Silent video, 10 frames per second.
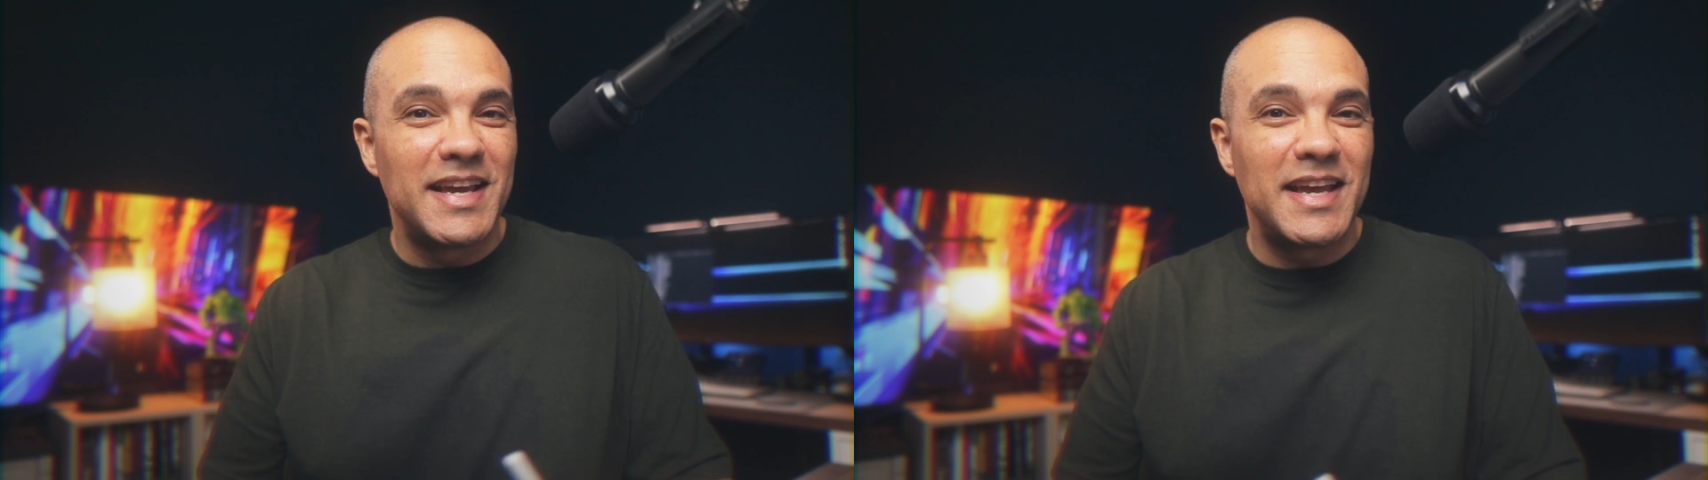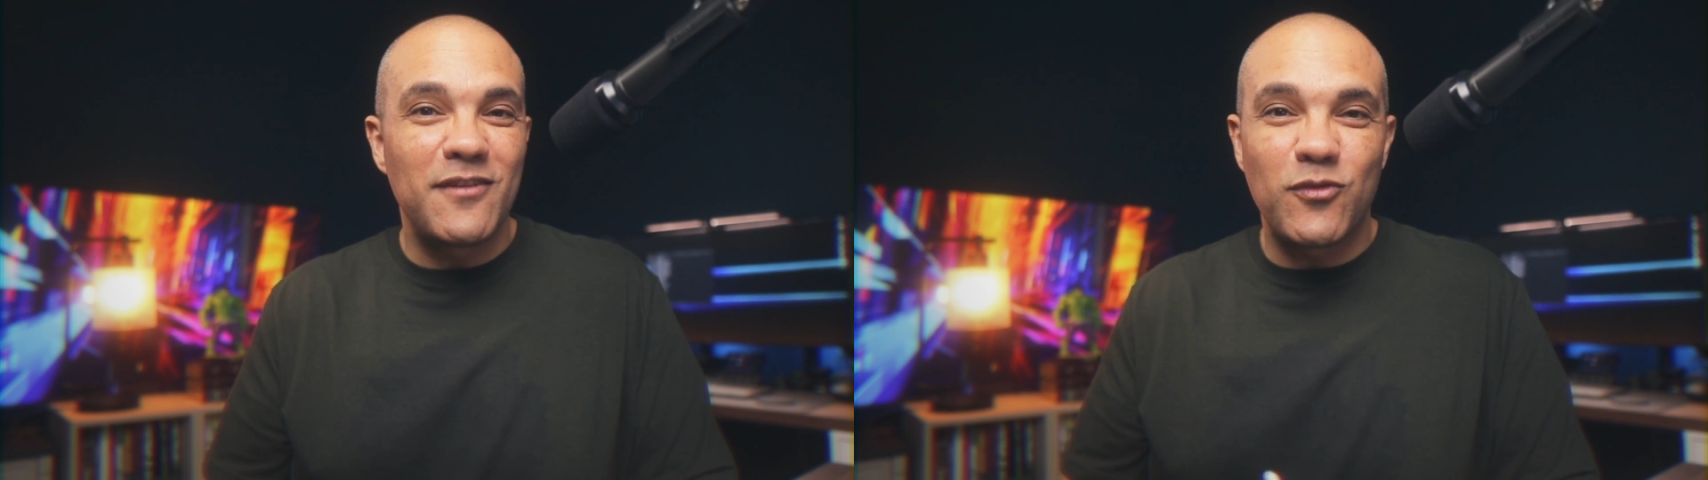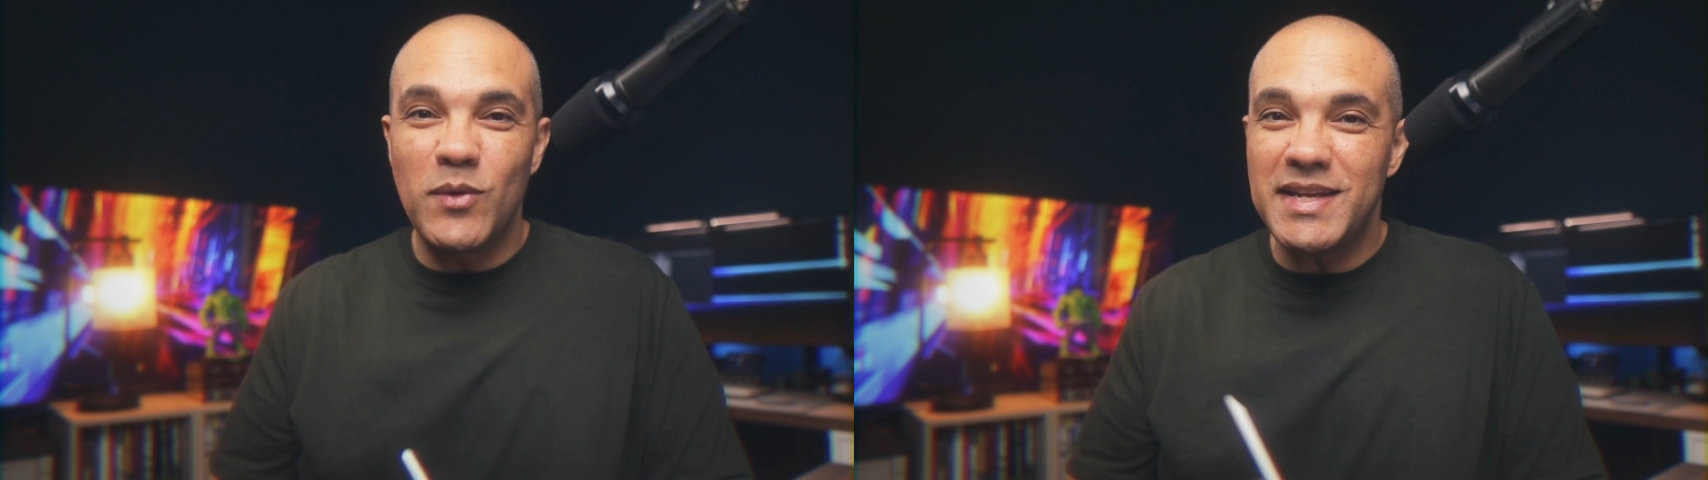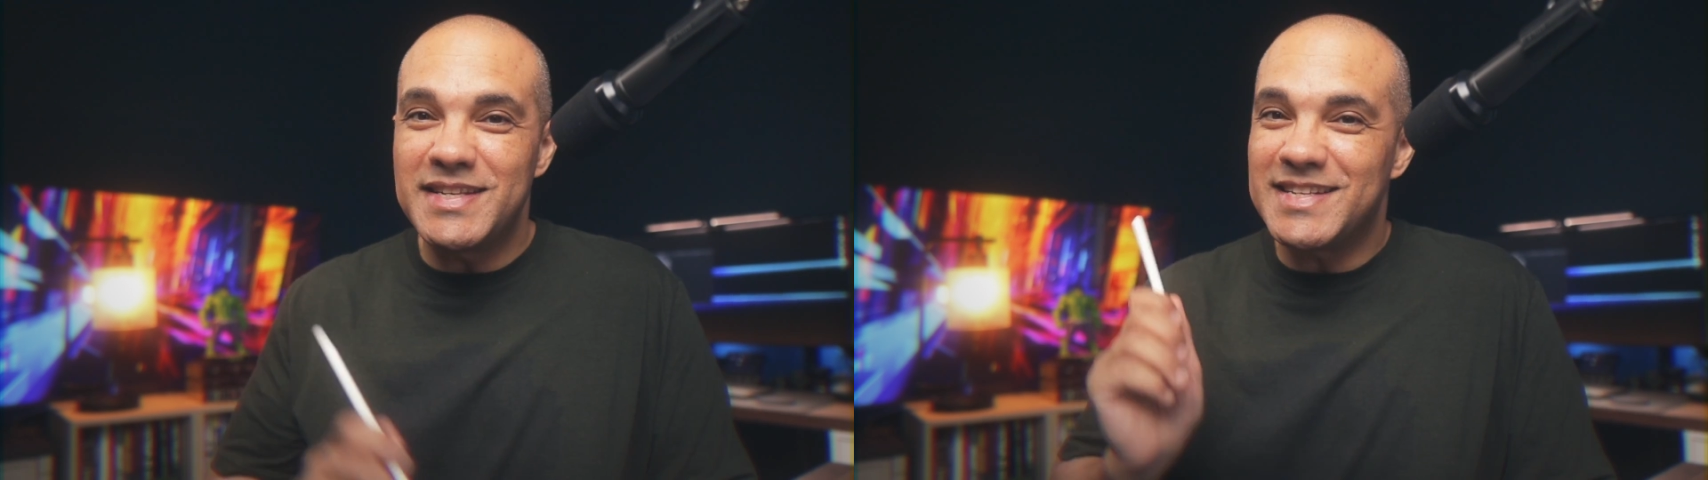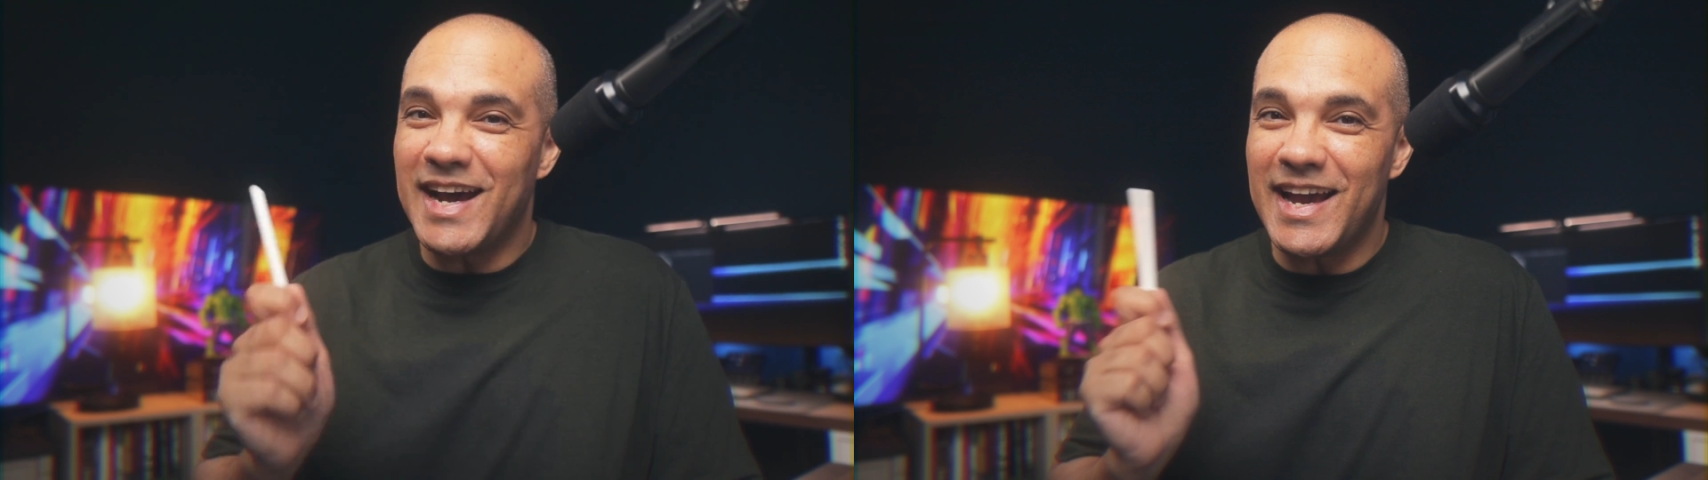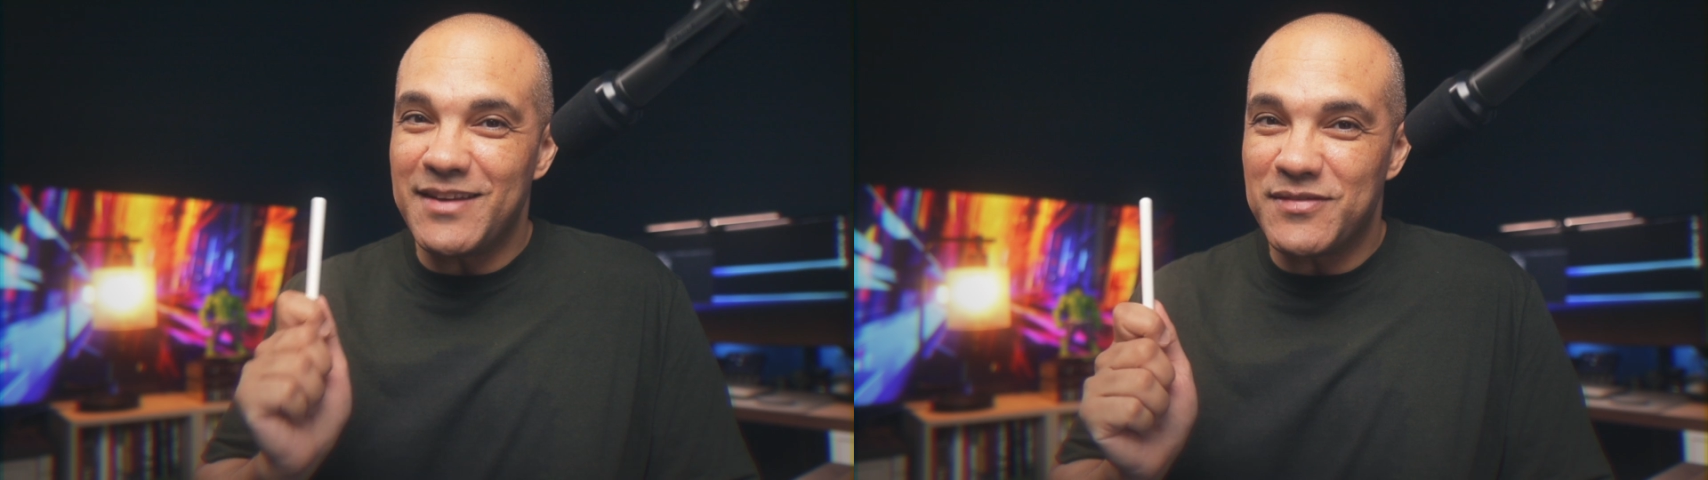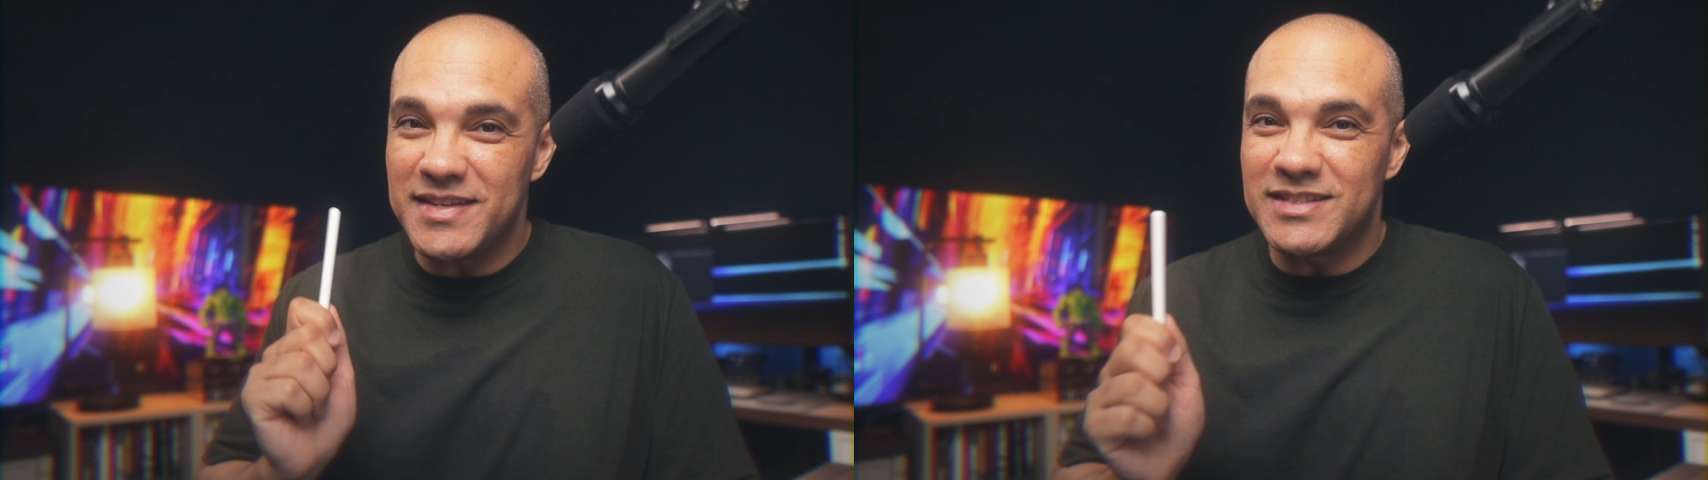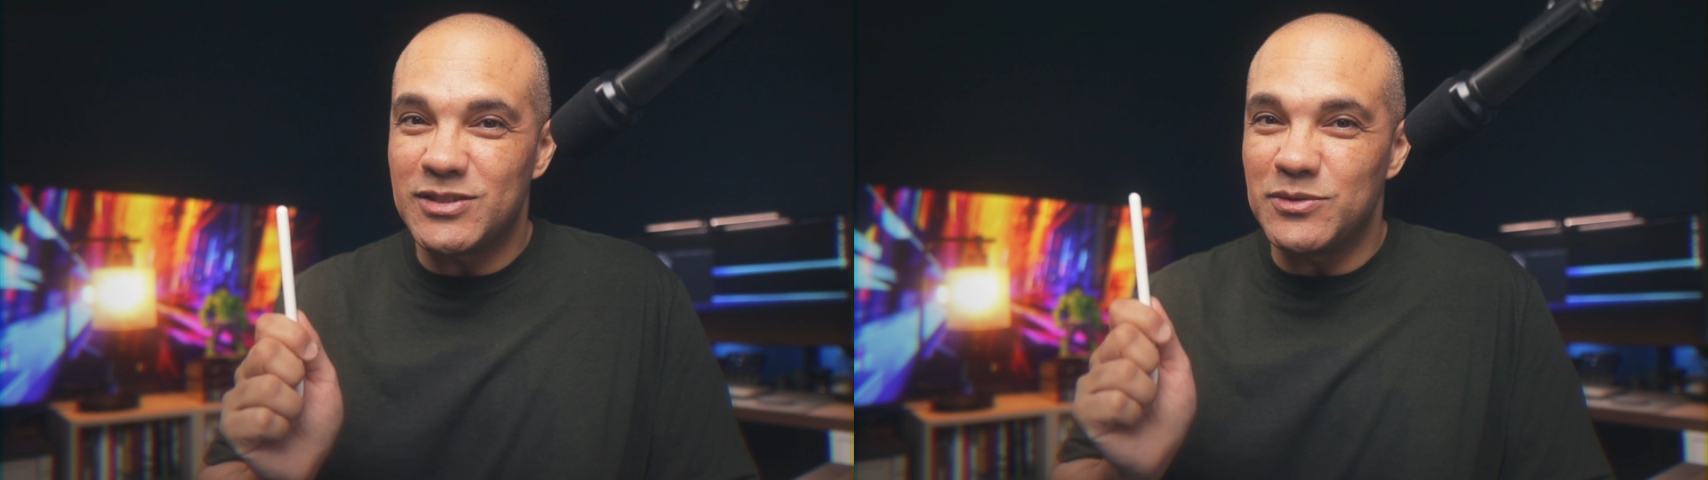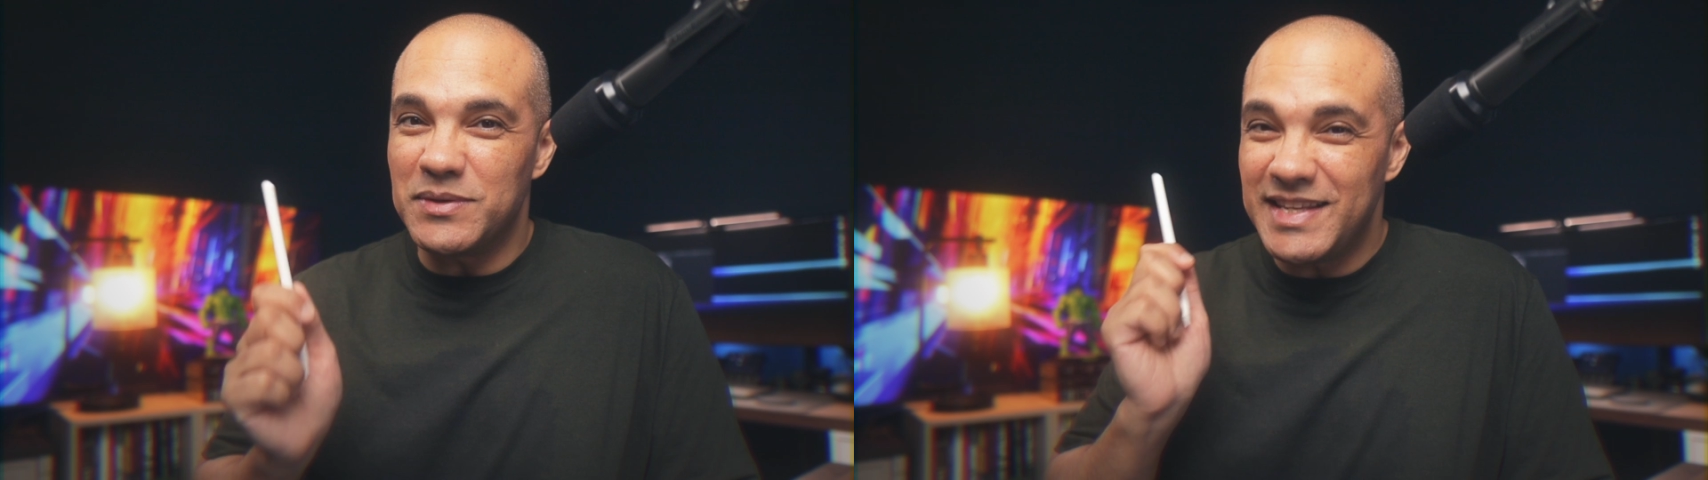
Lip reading: If we dive into